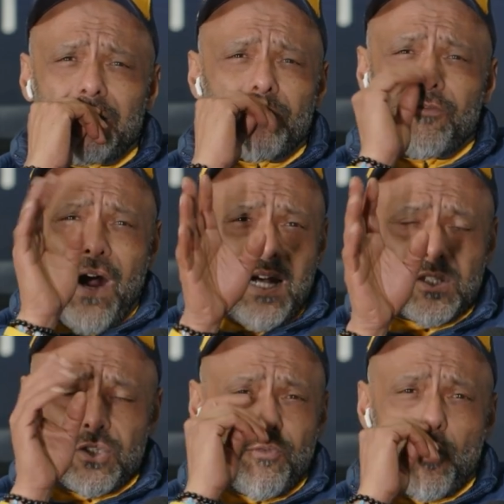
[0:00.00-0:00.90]

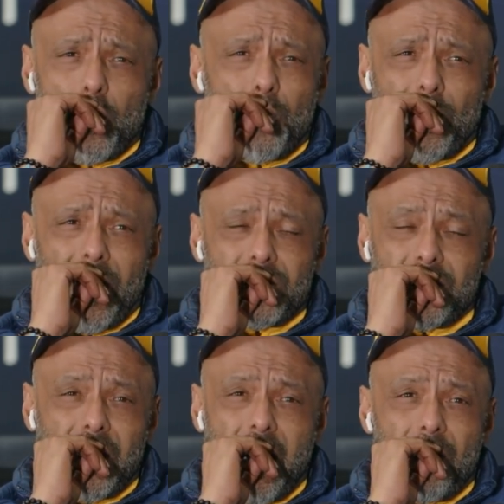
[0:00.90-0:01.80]
fastest four-door
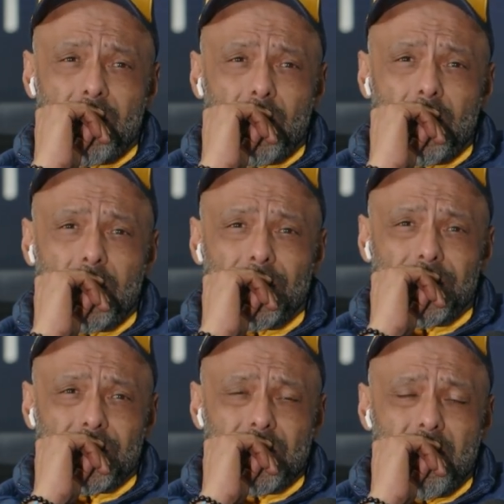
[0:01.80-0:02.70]
production car in the world at
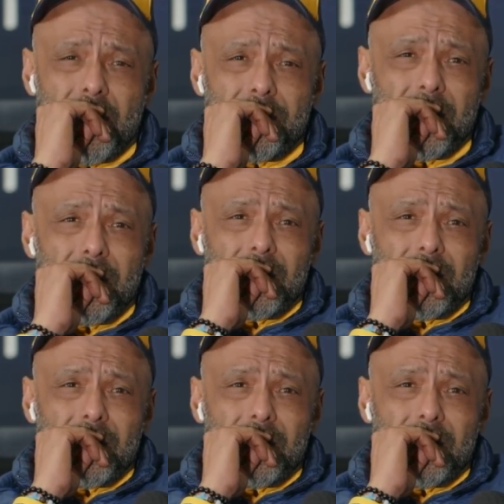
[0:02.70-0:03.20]
the time.